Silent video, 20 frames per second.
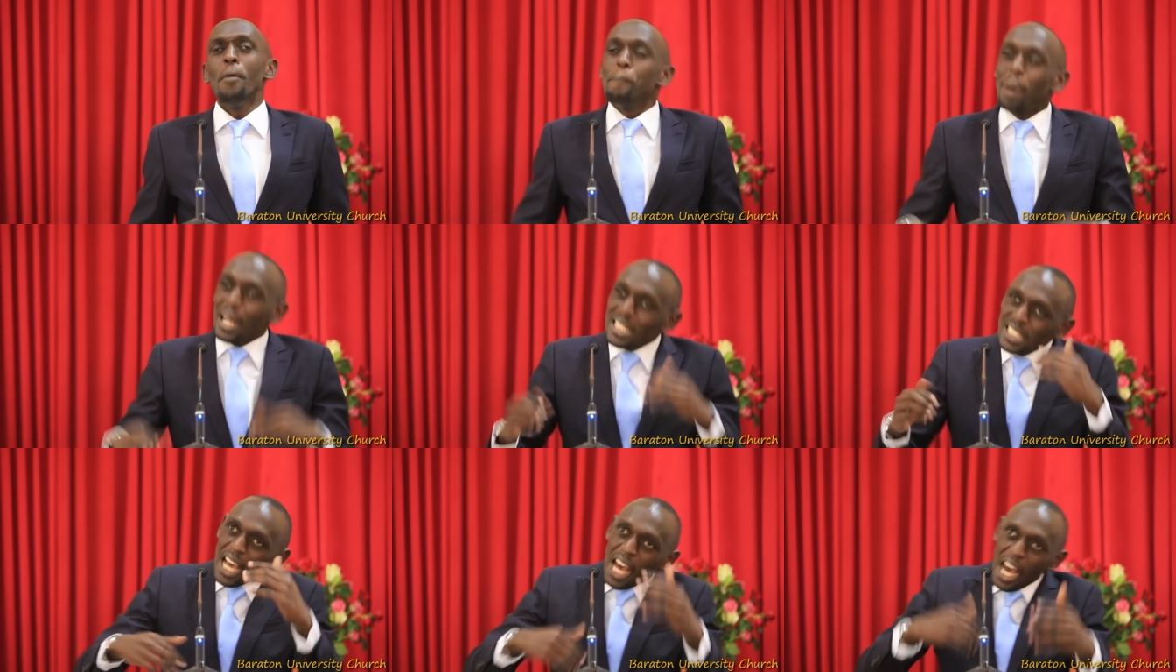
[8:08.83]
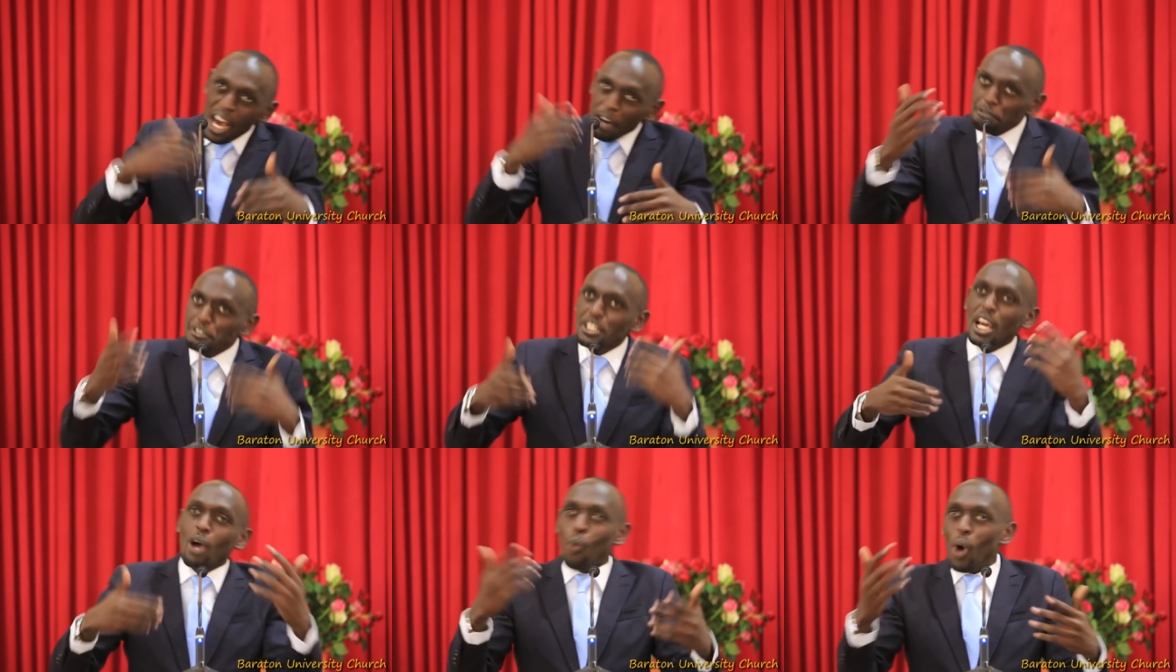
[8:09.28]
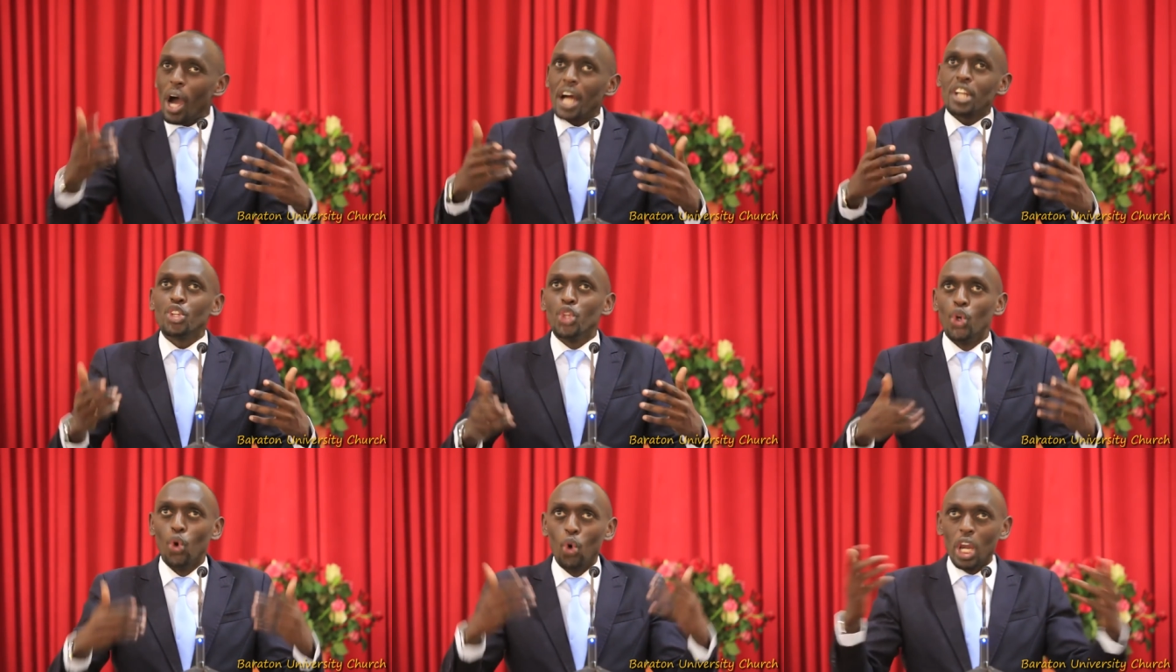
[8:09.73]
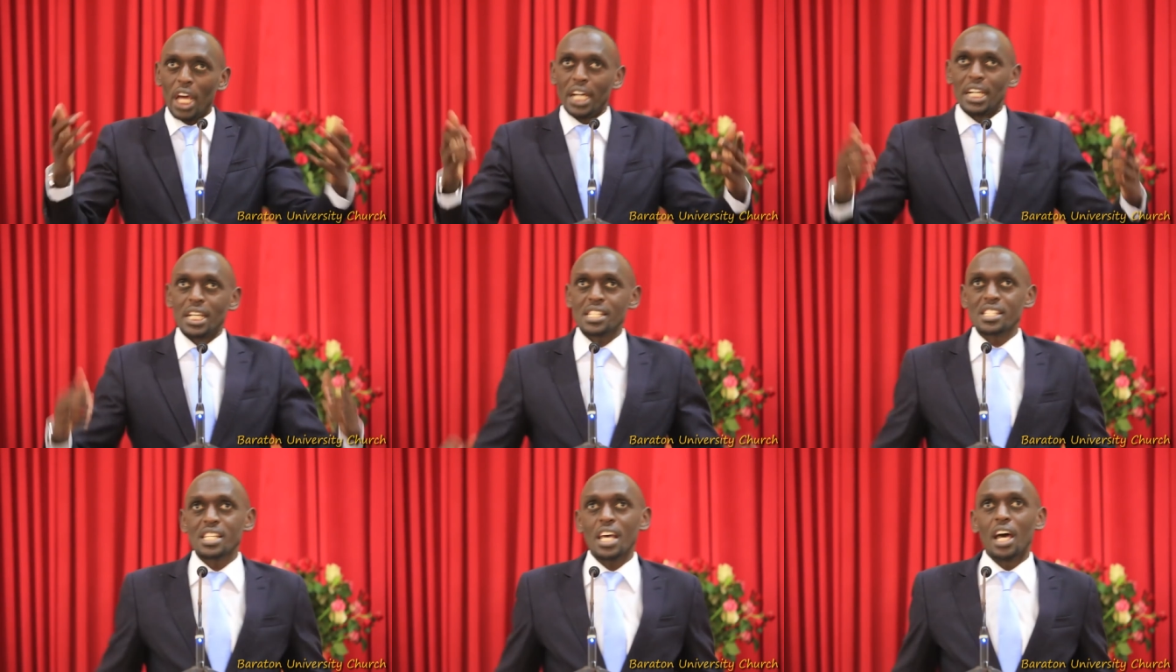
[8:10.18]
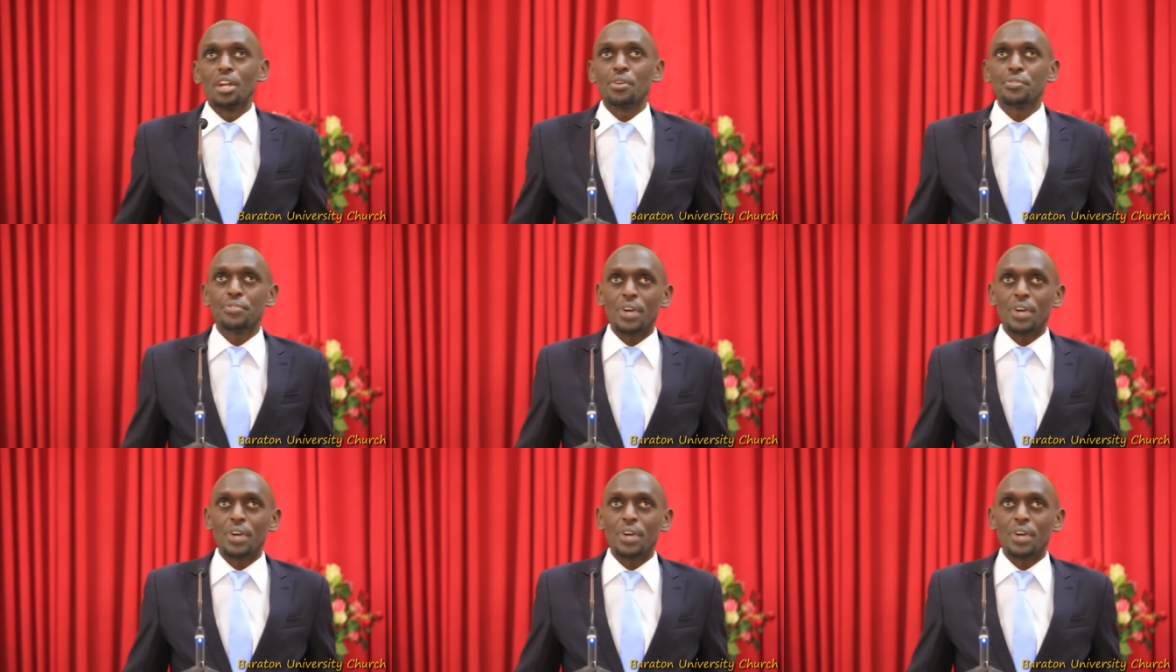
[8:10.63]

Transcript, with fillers: But afterward, you will understand.